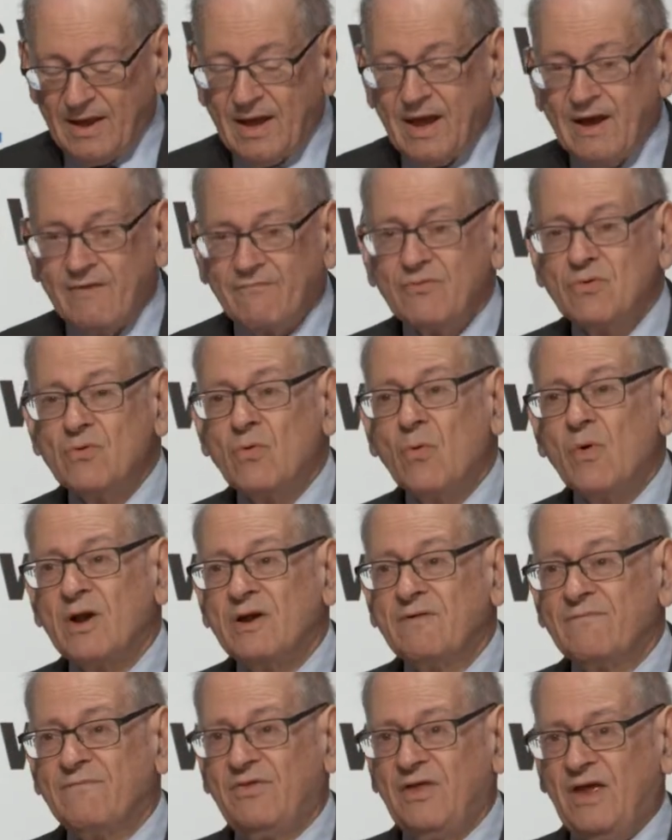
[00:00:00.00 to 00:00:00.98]
Every one
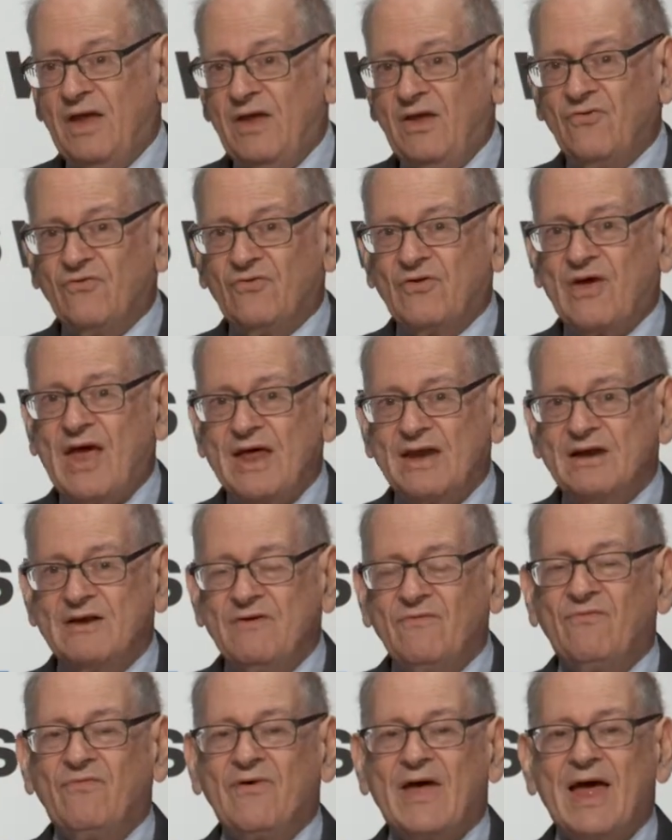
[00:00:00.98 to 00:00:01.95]
of these can
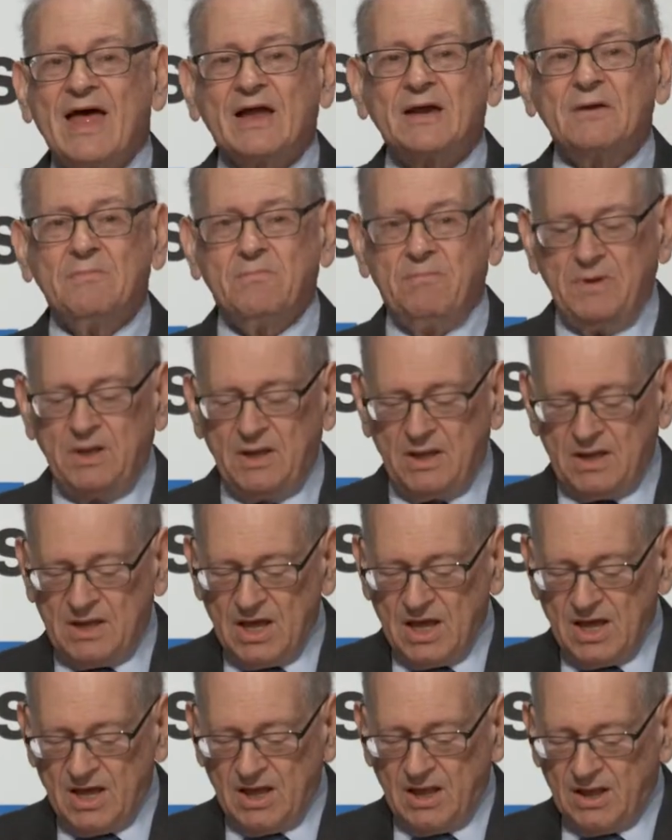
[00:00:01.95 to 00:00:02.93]
in fact be
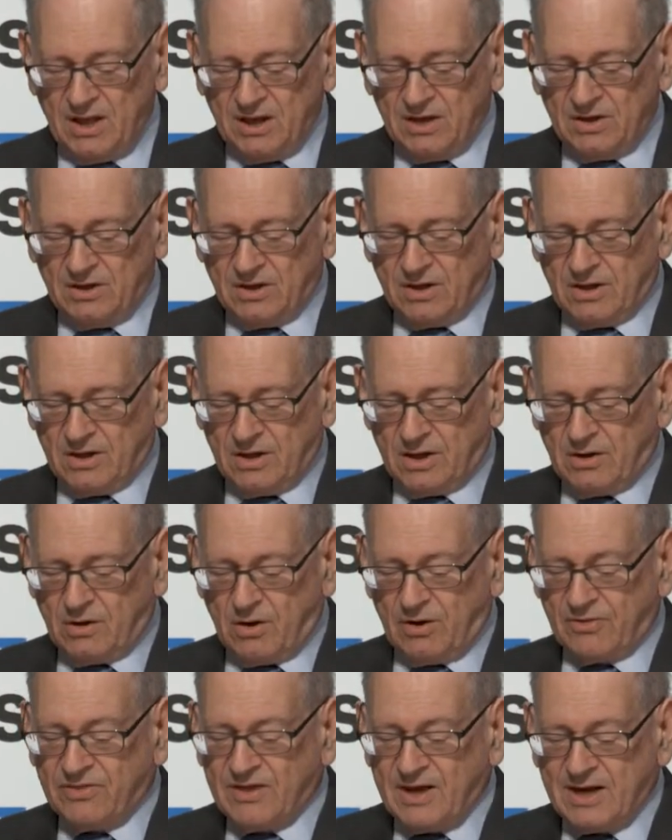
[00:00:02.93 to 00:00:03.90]

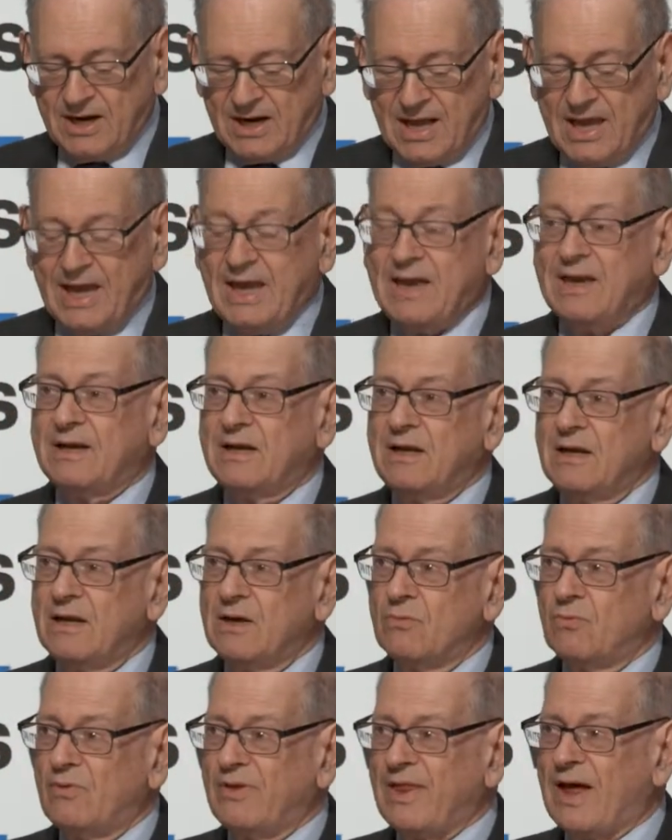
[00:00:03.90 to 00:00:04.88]
authenticated
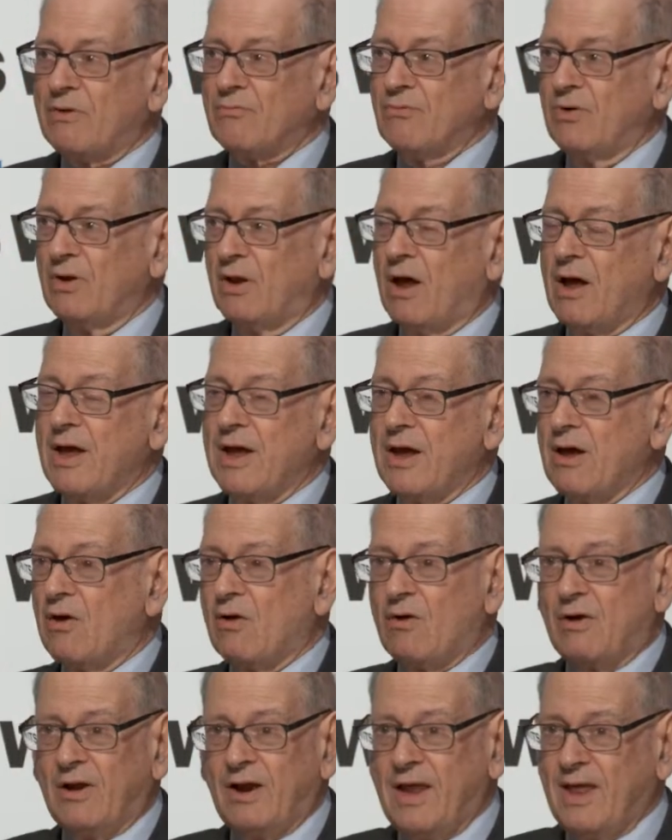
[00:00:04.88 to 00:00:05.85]
without relying
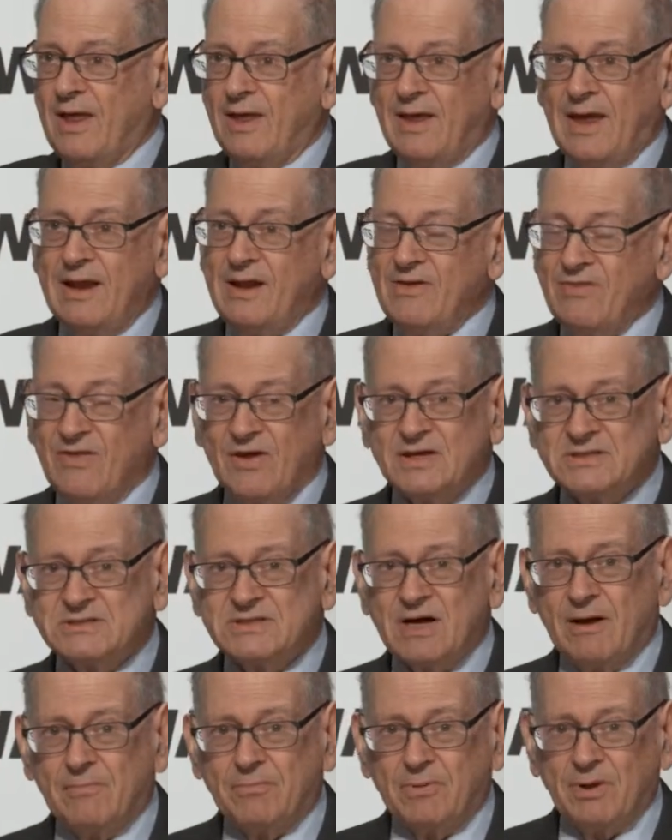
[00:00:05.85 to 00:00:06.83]
on anything as
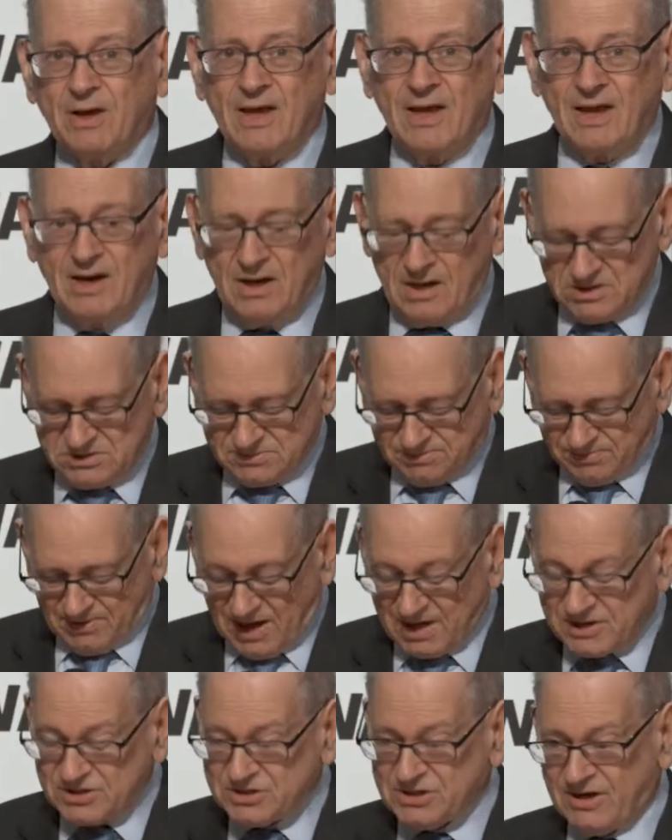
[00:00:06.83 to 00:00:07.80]
complicated as a
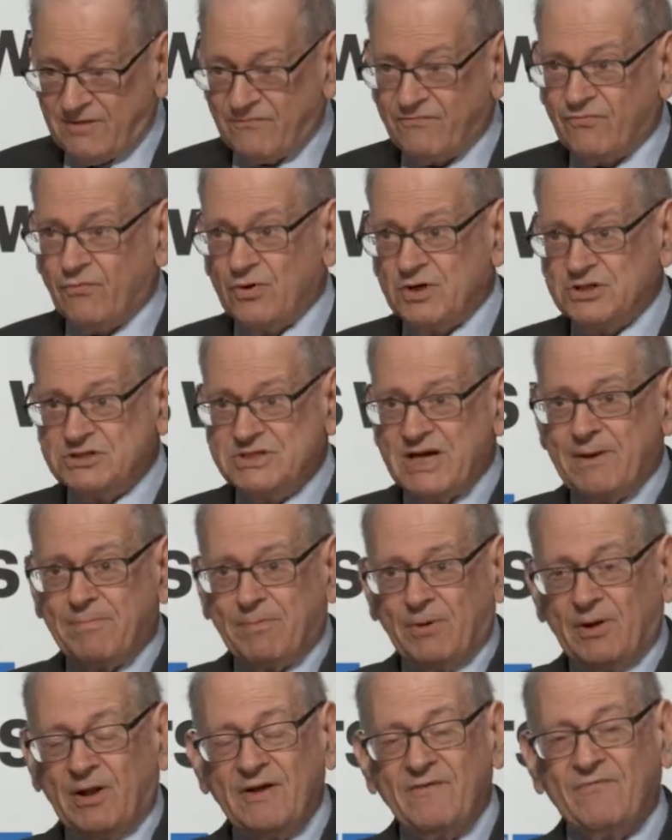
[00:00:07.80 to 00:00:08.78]
blockchain. For
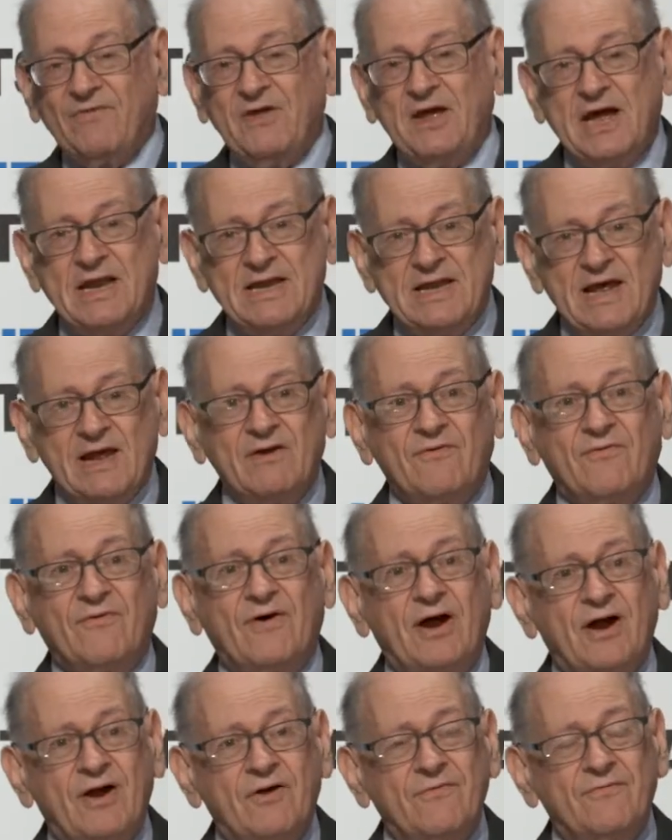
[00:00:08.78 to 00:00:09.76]
example, if the
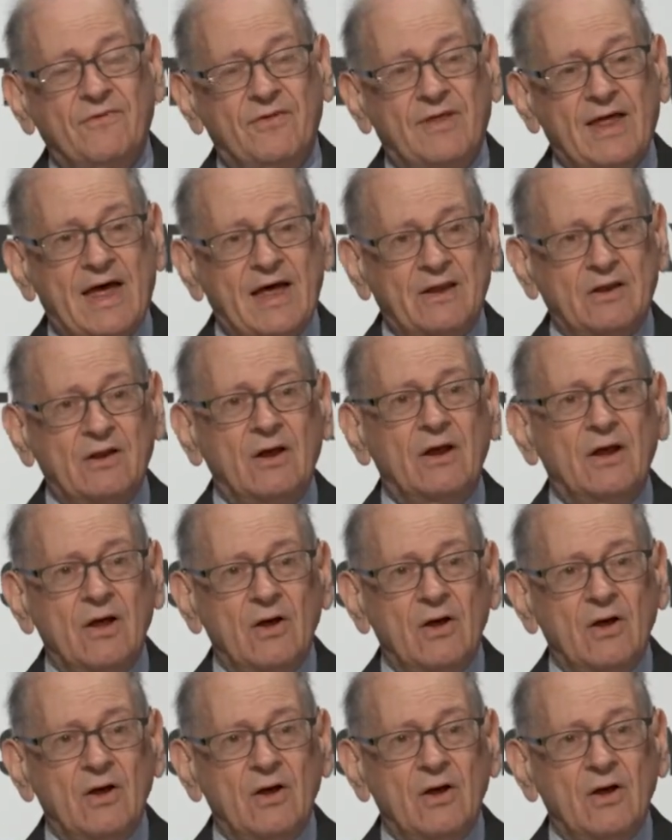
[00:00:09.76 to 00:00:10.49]
identifier for that